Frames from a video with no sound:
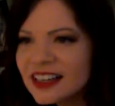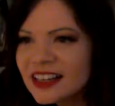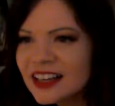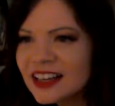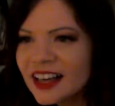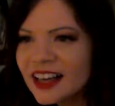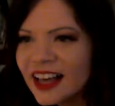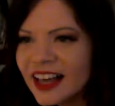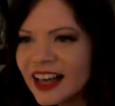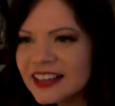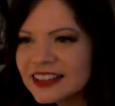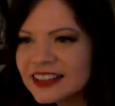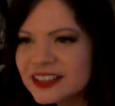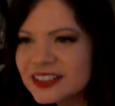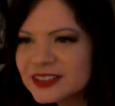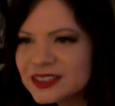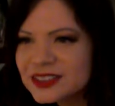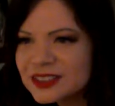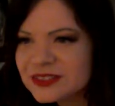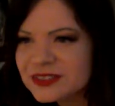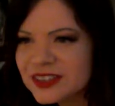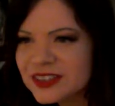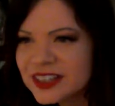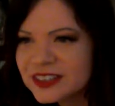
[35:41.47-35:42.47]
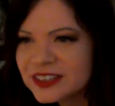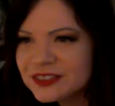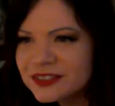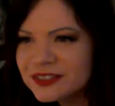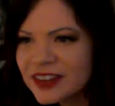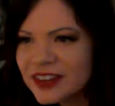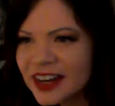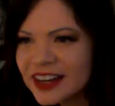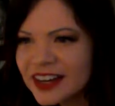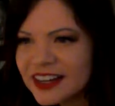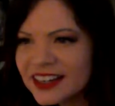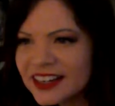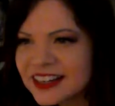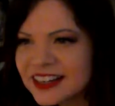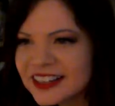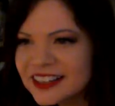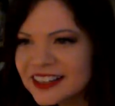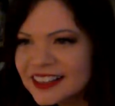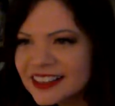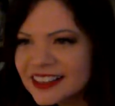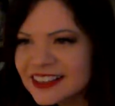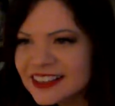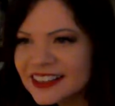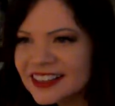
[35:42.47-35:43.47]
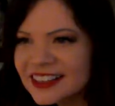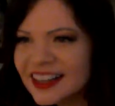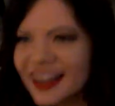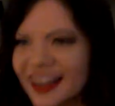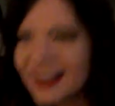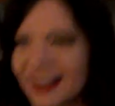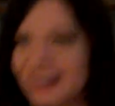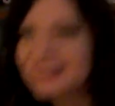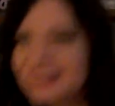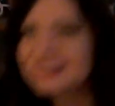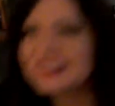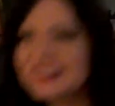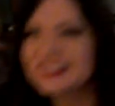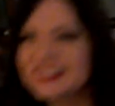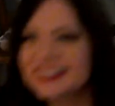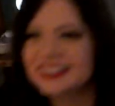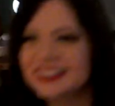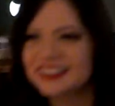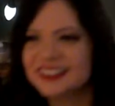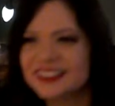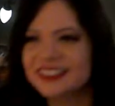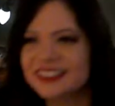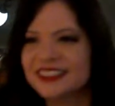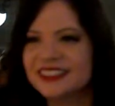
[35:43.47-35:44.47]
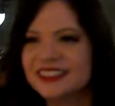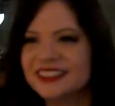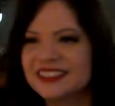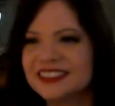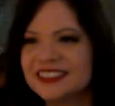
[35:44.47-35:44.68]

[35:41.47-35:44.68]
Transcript: Hello, Divine Fire. How are you?